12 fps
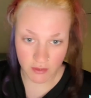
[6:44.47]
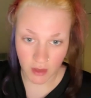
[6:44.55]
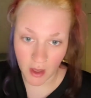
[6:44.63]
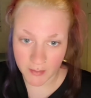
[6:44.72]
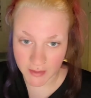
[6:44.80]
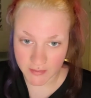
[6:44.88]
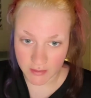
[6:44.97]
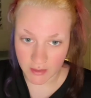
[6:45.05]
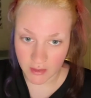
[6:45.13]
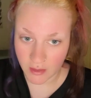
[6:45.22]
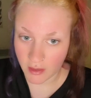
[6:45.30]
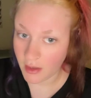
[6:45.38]
not mixing
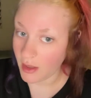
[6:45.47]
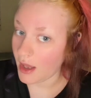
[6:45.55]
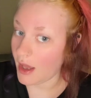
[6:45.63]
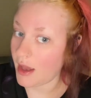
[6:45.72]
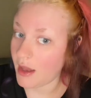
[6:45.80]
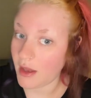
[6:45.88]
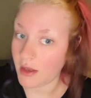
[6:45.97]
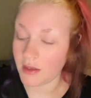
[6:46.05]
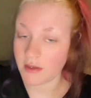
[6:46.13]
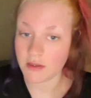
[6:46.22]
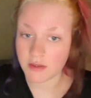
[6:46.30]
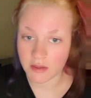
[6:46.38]
it.
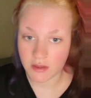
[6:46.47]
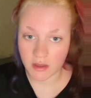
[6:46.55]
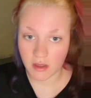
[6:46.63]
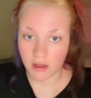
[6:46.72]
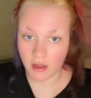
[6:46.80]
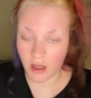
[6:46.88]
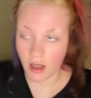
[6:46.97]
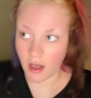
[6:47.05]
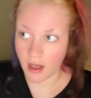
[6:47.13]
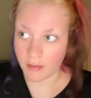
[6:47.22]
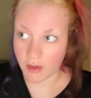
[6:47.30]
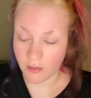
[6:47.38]
And
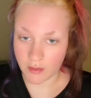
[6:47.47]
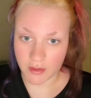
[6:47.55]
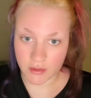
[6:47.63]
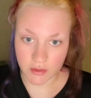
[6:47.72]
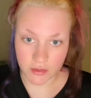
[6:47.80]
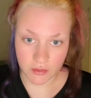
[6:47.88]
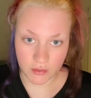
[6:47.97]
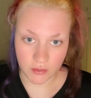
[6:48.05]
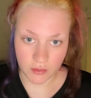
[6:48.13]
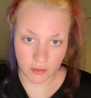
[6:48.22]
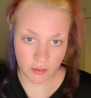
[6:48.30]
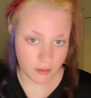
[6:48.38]
I'm going
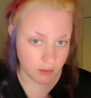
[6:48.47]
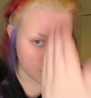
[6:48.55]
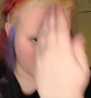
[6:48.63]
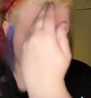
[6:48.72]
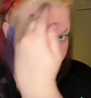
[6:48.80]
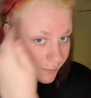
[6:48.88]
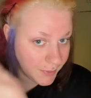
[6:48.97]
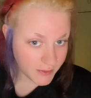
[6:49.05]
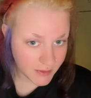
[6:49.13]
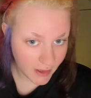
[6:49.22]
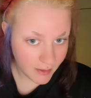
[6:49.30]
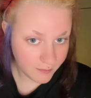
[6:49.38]
to do the purple
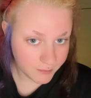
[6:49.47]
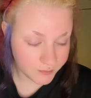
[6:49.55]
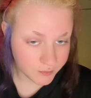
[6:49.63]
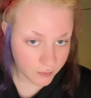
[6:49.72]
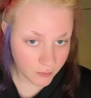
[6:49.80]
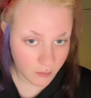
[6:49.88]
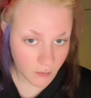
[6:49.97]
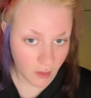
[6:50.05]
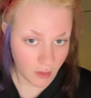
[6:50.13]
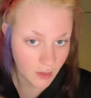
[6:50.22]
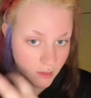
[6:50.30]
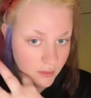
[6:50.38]
side,
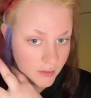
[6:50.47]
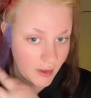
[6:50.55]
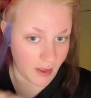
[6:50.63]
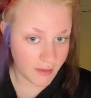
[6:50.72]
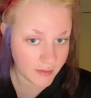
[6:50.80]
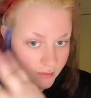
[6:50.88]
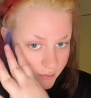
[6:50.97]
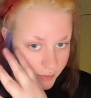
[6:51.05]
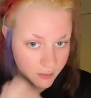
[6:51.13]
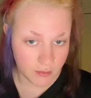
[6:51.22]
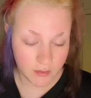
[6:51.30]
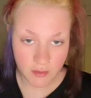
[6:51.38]
the end and
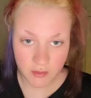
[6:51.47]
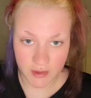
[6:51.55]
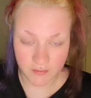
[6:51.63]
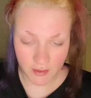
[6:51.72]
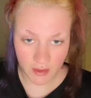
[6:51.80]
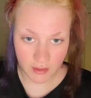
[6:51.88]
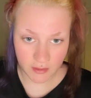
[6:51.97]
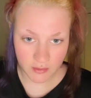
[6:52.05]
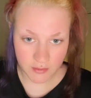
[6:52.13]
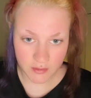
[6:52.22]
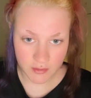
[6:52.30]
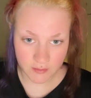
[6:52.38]
root, different
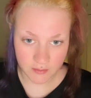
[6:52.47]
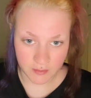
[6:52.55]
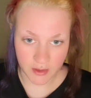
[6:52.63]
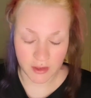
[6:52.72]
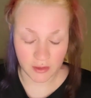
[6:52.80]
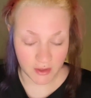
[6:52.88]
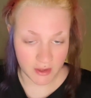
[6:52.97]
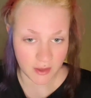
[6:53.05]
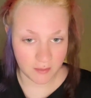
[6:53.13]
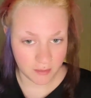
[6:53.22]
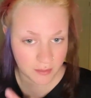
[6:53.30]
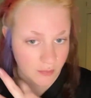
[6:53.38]
colors, but it'll end
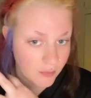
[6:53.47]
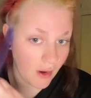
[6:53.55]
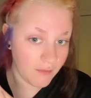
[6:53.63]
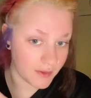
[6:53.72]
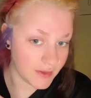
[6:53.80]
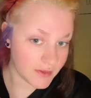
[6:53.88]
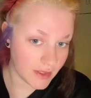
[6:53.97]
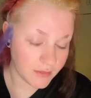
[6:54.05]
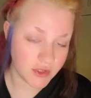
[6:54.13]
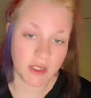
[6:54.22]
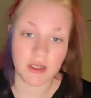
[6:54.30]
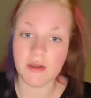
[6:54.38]
up roughly the same
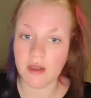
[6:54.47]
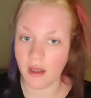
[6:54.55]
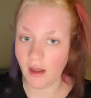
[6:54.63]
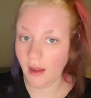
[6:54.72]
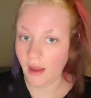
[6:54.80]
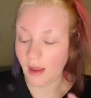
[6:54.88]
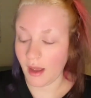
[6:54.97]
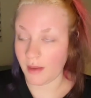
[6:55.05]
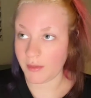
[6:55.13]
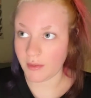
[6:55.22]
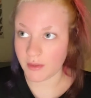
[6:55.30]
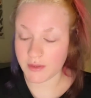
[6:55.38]
shade.
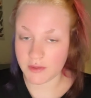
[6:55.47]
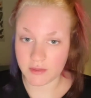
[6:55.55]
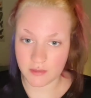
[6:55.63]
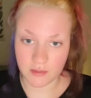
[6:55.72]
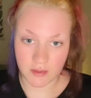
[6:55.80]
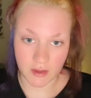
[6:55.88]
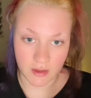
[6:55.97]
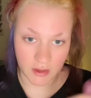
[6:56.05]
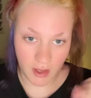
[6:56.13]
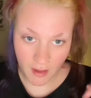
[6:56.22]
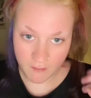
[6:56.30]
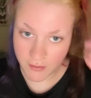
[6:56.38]
I'm going to do the
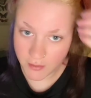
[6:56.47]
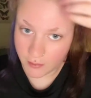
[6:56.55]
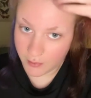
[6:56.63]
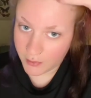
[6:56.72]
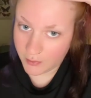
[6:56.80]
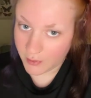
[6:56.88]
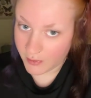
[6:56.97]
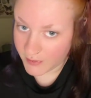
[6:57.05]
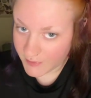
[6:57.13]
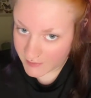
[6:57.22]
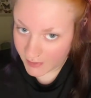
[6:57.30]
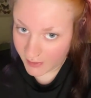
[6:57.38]
lavender root on
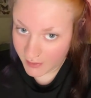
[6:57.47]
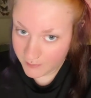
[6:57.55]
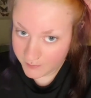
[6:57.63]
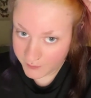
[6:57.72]
this side,